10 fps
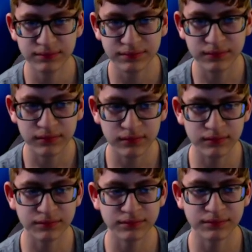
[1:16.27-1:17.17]

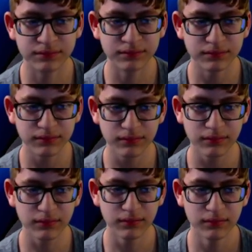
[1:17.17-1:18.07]

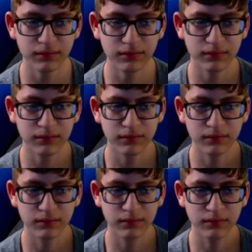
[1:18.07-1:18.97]

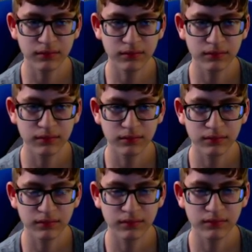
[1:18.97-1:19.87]

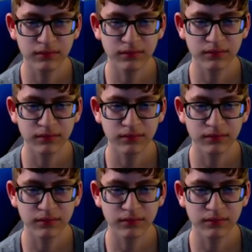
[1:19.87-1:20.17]
No words are spoken by the person on screen.